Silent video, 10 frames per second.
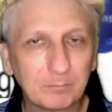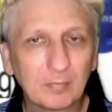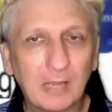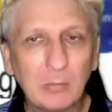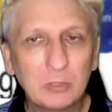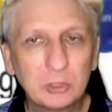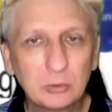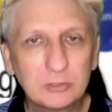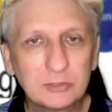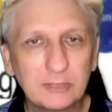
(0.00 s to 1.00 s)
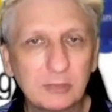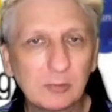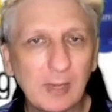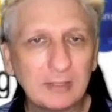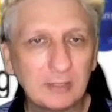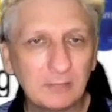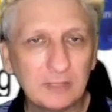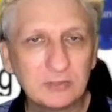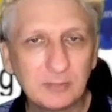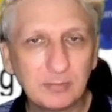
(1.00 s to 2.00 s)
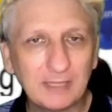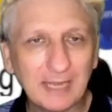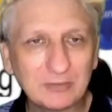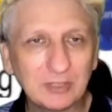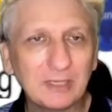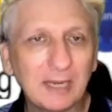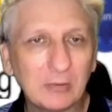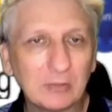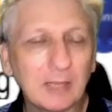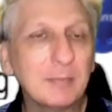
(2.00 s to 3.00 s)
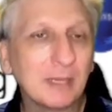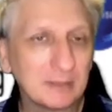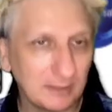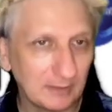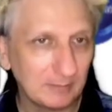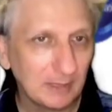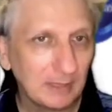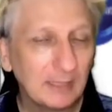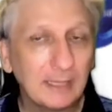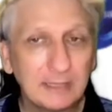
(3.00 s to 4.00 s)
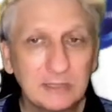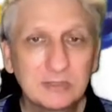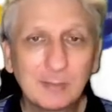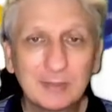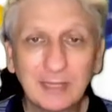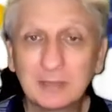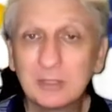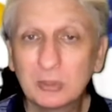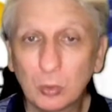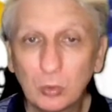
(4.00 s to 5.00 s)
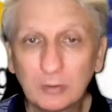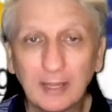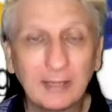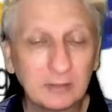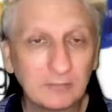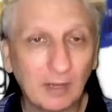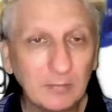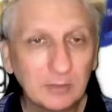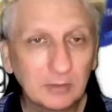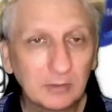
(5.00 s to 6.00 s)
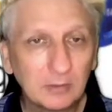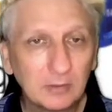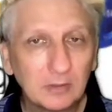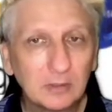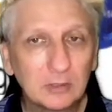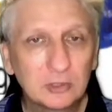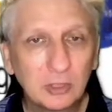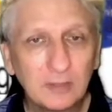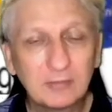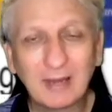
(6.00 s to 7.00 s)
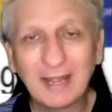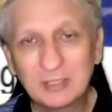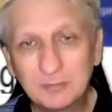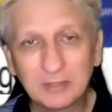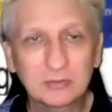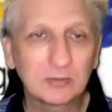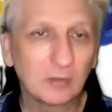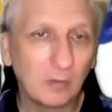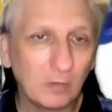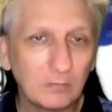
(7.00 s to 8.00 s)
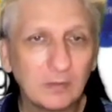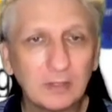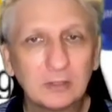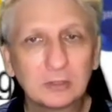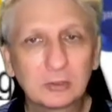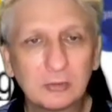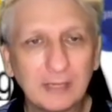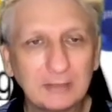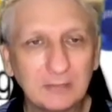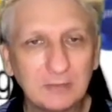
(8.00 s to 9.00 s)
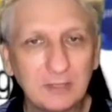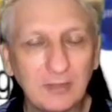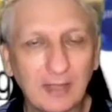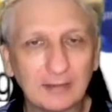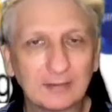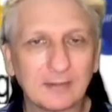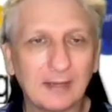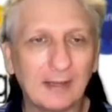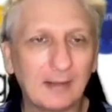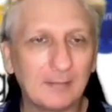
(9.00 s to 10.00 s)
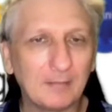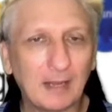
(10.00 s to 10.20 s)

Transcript: And we shouldn't see creativity simply as an inherent ability. It is something that can be taught and developed. Certainly, there are aspects of creativity that um,